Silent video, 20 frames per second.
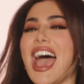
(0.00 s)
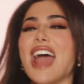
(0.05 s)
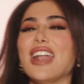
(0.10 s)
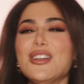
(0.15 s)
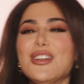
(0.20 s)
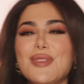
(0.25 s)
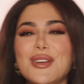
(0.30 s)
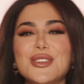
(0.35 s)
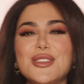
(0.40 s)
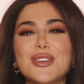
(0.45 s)
I don't know
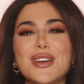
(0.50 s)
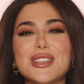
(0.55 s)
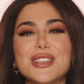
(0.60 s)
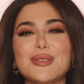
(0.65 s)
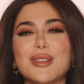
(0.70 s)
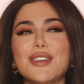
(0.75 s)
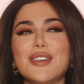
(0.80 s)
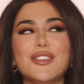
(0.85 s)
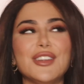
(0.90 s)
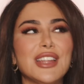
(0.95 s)
about you guys,
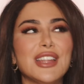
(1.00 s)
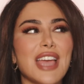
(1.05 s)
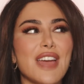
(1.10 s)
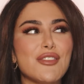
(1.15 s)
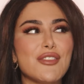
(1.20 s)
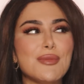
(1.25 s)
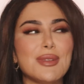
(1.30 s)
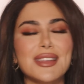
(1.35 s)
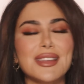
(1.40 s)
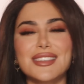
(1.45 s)
but I feel like
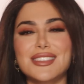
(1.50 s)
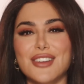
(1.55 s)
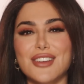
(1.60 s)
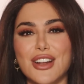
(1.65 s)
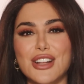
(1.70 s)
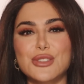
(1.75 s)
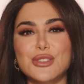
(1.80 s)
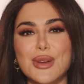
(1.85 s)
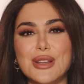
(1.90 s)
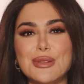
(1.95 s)
everybody is
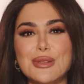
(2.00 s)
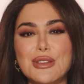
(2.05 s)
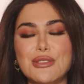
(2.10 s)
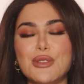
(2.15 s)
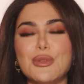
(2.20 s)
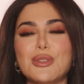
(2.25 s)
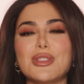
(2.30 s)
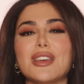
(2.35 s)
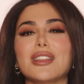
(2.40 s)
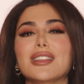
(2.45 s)
starting 2023
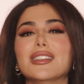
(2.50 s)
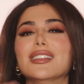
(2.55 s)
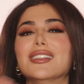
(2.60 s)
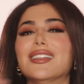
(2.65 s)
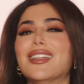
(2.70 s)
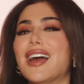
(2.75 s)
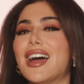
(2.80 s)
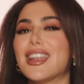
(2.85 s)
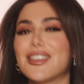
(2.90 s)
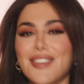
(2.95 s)
with a
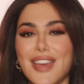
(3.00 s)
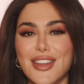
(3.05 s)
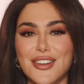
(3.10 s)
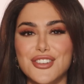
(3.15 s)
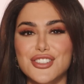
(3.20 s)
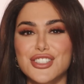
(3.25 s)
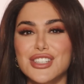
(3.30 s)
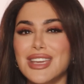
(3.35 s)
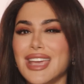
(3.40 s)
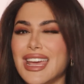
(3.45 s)
lot of
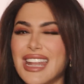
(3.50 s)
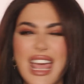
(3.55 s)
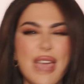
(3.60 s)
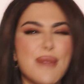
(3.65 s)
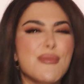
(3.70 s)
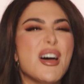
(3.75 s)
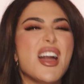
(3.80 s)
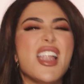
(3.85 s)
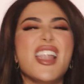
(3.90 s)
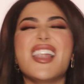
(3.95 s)
energy and
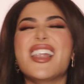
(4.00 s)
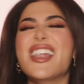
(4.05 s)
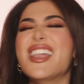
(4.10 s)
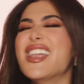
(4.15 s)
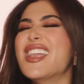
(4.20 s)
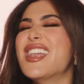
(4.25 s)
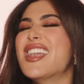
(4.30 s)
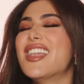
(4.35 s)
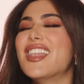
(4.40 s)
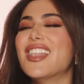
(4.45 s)
I'm
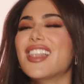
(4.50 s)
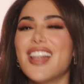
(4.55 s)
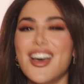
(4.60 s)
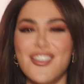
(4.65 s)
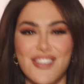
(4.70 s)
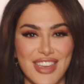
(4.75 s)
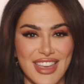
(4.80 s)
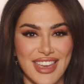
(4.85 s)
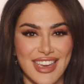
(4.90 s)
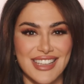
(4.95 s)

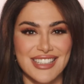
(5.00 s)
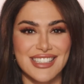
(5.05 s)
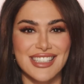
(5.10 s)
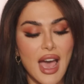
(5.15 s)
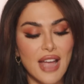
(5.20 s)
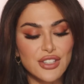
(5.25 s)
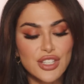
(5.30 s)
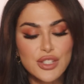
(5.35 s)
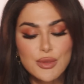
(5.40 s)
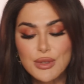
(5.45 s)
loving it.
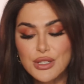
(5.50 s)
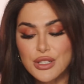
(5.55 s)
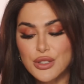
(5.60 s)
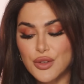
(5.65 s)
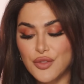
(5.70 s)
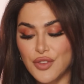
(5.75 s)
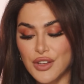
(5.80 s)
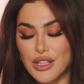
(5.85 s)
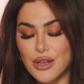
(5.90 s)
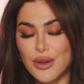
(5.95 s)
I just wanted to do a
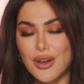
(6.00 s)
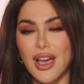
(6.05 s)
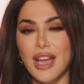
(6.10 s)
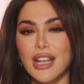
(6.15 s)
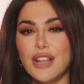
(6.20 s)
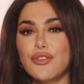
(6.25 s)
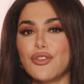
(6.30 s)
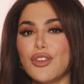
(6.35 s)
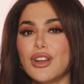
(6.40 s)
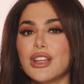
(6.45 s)
video kind
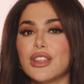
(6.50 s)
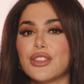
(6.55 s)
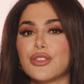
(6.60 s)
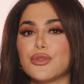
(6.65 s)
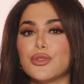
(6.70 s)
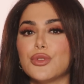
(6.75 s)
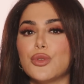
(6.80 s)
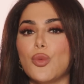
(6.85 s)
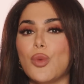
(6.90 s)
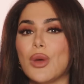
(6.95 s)
of running
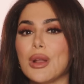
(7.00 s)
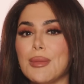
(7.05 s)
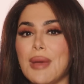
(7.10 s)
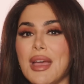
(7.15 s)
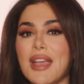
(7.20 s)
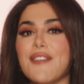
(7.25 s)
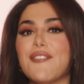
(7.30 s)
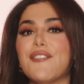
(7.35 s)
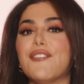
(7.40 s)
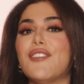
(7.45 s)
through one of
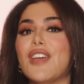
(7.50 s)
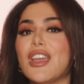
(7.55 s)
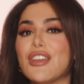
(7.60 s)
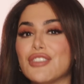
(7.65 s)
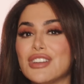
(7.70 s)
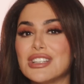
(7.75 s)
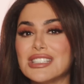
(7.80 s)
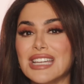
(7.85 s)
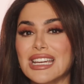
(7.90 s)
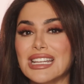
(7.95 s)
my
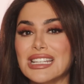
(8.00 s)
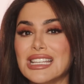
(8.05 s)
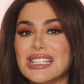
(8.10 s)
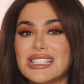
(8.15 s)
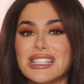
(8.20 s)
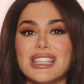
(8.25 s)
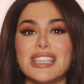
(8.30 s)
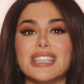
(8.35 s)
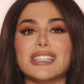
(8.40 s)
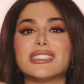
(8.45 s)
favorite techniques
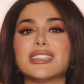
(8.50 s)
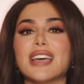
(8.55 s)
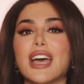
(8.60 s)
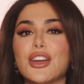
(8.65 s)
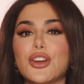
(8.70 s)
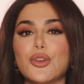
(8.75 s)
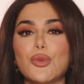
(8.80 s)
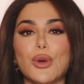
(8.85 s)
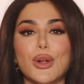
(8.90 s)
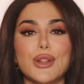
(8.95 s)
in the
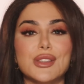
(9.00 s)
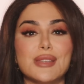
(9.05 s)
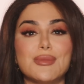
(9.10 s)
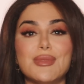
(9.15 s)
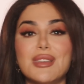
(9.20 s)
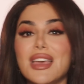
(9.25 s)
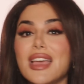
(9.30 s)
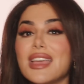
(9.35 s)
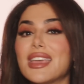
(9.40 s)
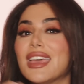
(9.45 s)
entire world,
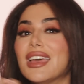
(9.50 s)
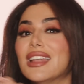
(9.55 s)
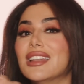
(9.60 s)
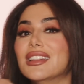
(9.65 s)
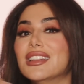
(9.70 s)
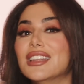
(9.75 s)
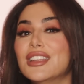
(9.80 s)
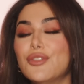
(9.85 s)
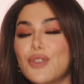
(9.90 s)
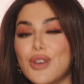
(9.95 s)
something I can't
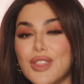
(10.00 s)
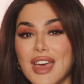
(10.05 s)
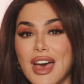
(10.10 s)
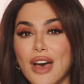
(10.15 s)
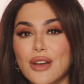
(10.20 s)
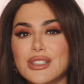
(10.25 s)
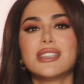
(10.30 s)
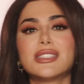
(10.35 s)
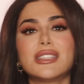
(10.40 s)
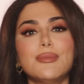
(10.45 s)
live
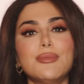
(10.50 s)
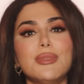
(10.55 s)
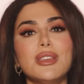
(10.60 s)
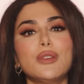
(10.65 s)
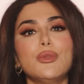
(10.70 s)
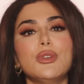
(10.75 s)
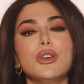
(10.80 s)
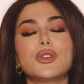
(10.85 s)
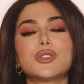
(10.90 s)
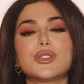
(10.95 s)
without,
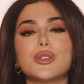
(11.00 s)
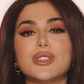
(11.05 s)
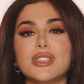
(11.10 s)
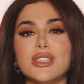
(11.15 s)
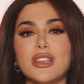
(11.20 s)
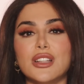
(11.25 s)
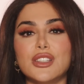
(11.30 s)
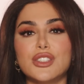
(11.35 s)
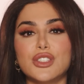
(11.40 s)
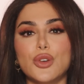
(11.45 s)
something we also see
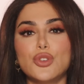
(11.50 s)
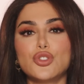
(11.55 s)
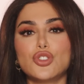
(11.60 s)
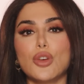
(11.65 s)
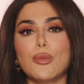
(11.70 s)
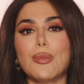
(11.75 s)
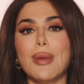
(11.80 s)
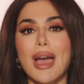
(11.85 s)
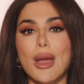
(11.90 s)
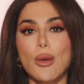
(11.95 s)
on
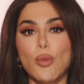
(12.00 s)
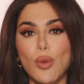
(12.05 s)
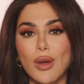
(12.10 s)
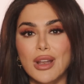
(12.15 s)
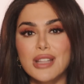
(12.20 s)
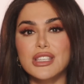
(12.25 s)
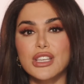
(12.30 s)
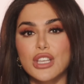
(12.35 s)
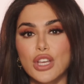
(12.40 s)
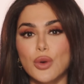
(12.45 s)
social, but I
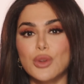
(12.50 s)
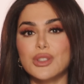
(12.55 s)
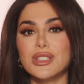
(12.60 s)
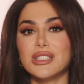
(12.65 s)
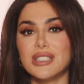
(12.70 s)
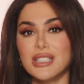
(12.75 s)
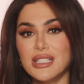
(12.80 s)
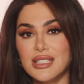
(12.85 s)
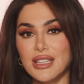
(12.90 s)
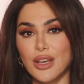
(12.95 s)
wanted to go into
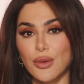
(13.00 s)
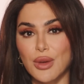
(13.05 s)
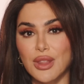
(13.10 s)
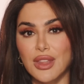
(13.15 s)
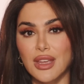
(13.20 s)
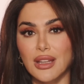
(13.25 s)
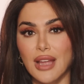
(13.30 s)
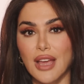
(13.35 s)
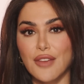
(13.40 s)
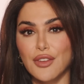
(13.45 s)
detail with
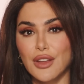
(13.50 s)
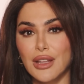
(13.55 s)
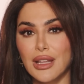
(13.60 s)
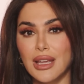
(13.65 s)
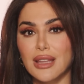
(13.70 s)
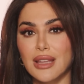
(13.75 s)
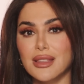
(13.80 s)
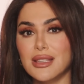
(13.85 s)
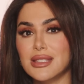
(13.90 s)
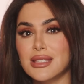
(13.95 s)
it. I feel
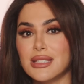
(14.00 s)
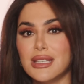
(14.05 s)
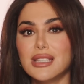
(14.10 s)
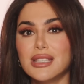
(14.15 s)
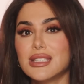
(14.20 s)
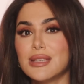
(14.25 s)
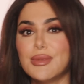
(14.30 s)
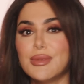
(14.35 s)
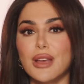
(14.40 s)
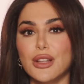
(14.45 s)
like this needs
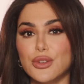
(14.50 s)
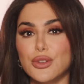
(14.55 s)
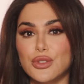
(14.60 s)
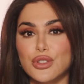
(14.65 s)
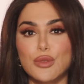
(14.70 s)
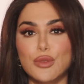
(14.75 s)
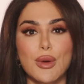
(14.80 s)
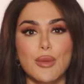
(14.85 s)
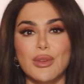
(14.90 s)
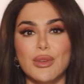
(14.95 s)
to be on
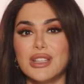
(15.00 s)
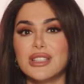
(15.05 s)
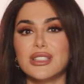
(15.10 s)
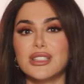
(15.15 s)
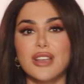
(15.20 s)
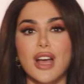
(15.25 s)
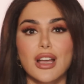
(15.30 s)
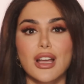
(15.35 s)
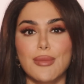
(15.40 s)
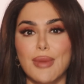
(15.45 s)
YouTube and we need to
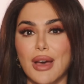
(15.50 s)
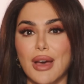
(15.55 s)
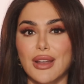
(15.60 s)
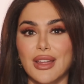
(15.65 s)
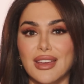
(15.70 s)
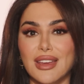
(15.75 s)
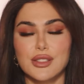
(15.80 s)
talk about it.